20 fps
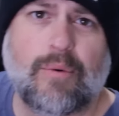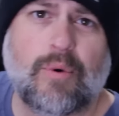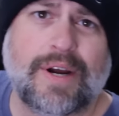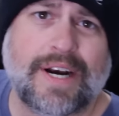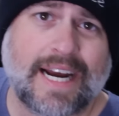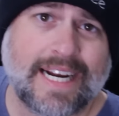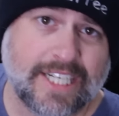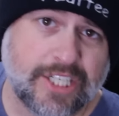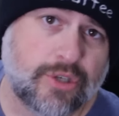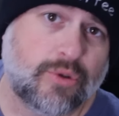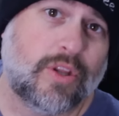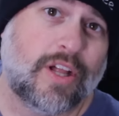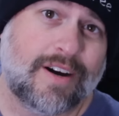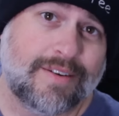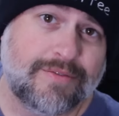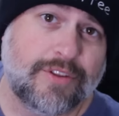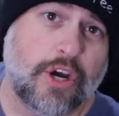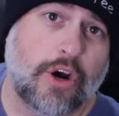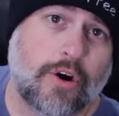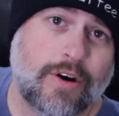one I do
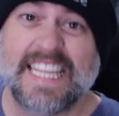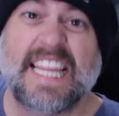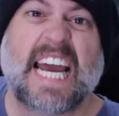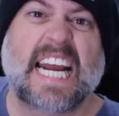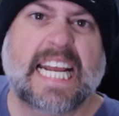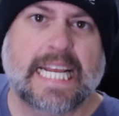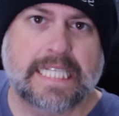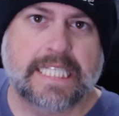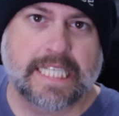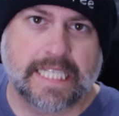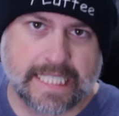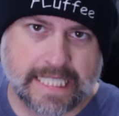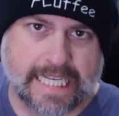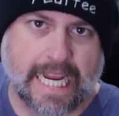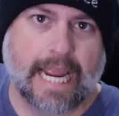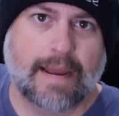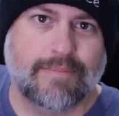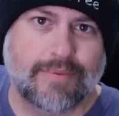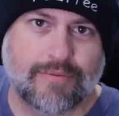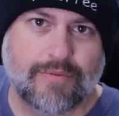love, though. That gets a
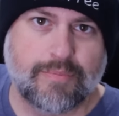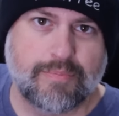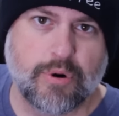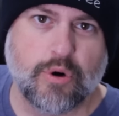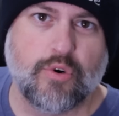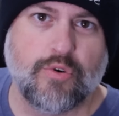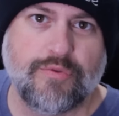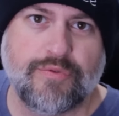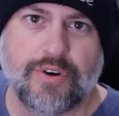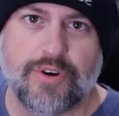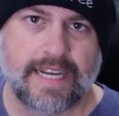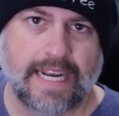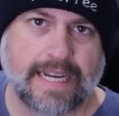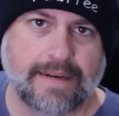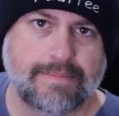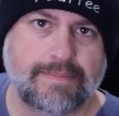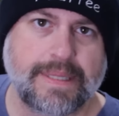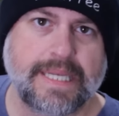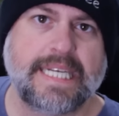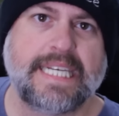stamp of approval.
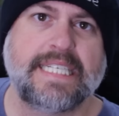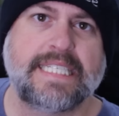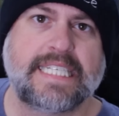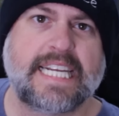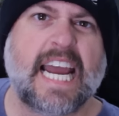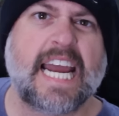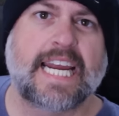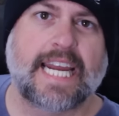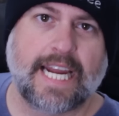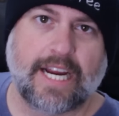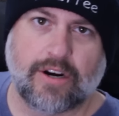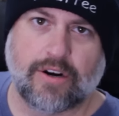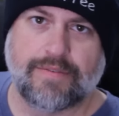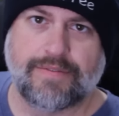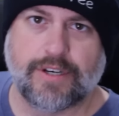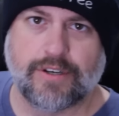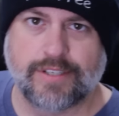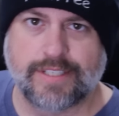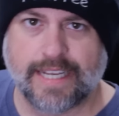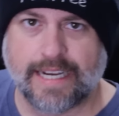And please take care of
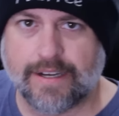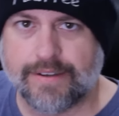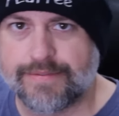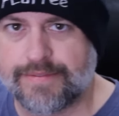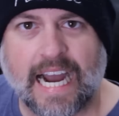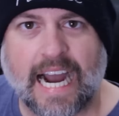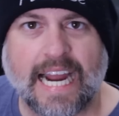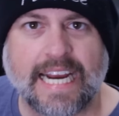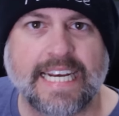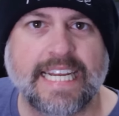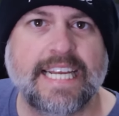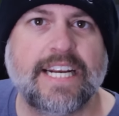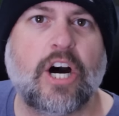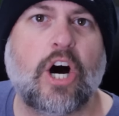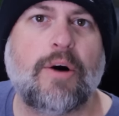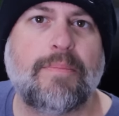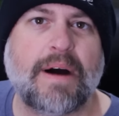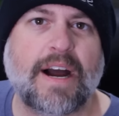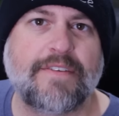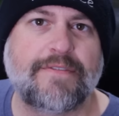yourself. I need
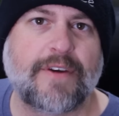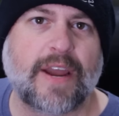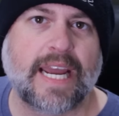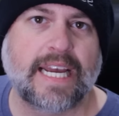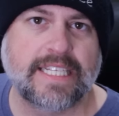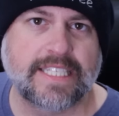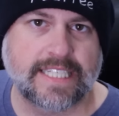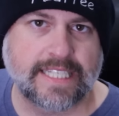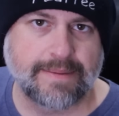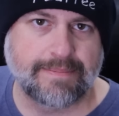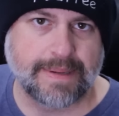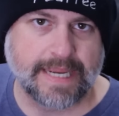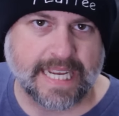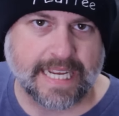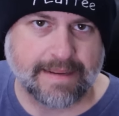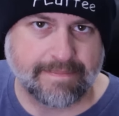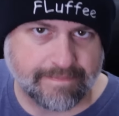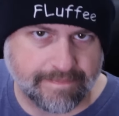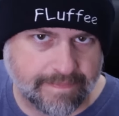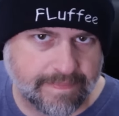all my fans to
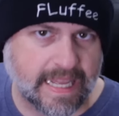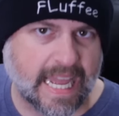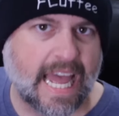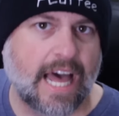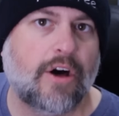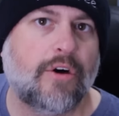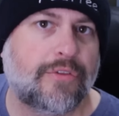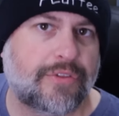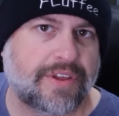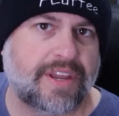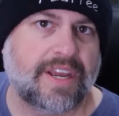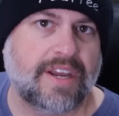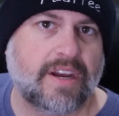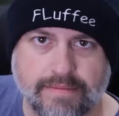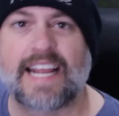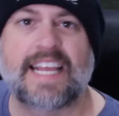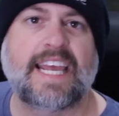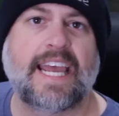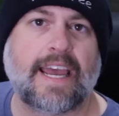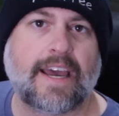be healthy.
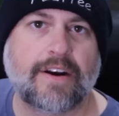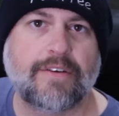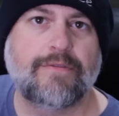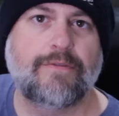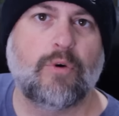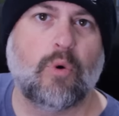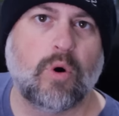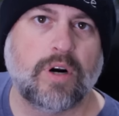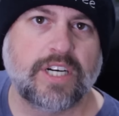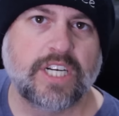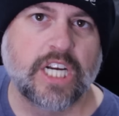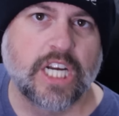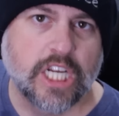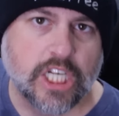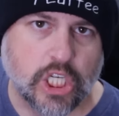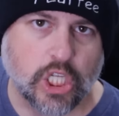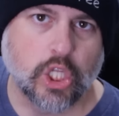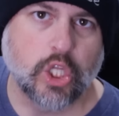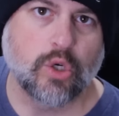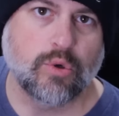I can't afford
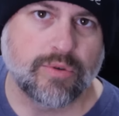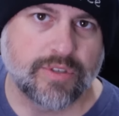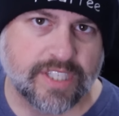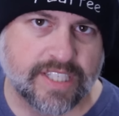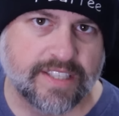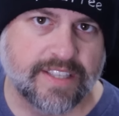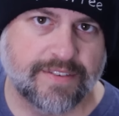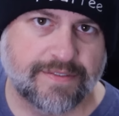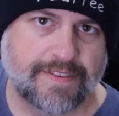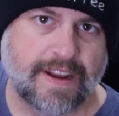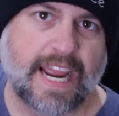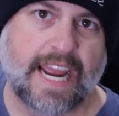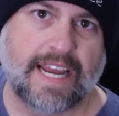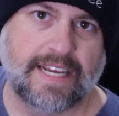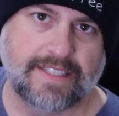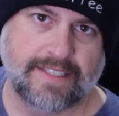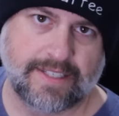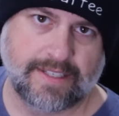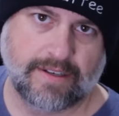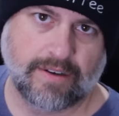to lose the
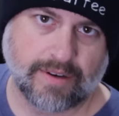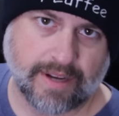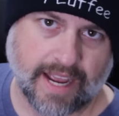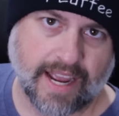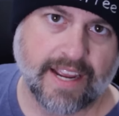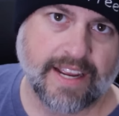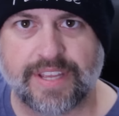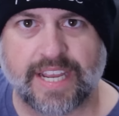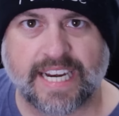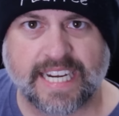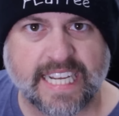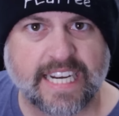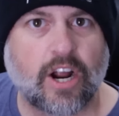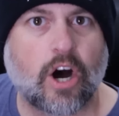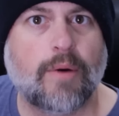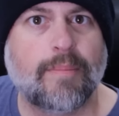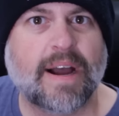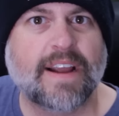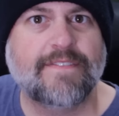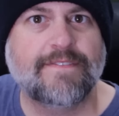fans, okay? I need
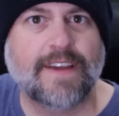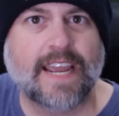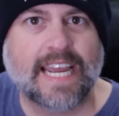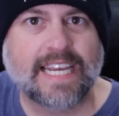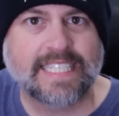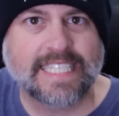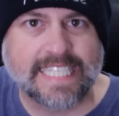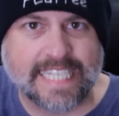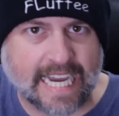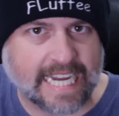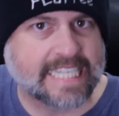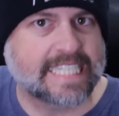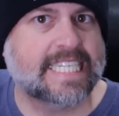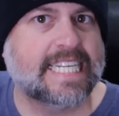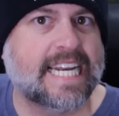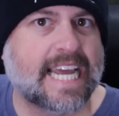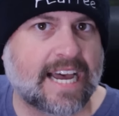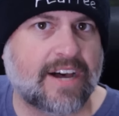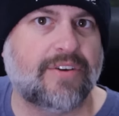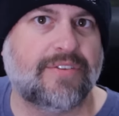all my fans nice
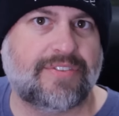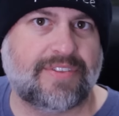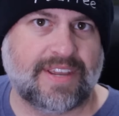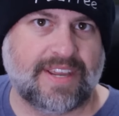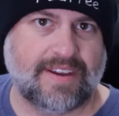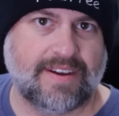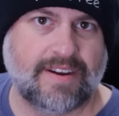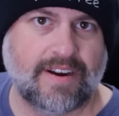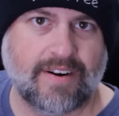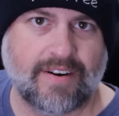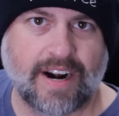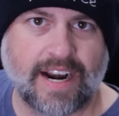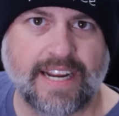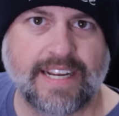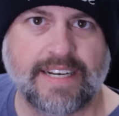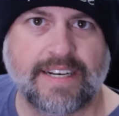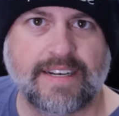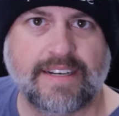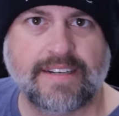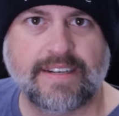and healthy, all
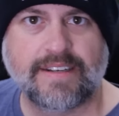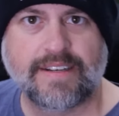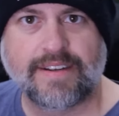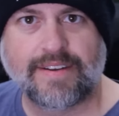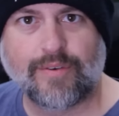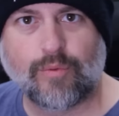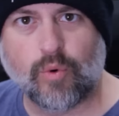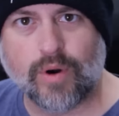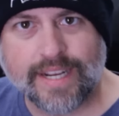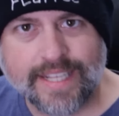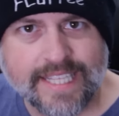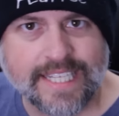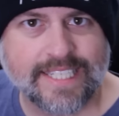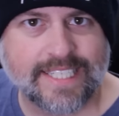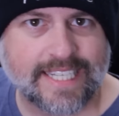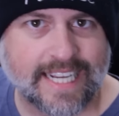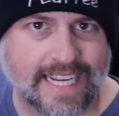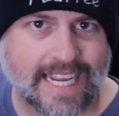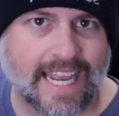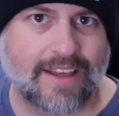right? We're in
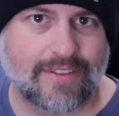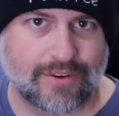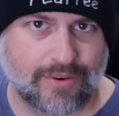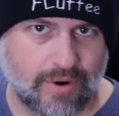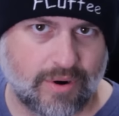this together,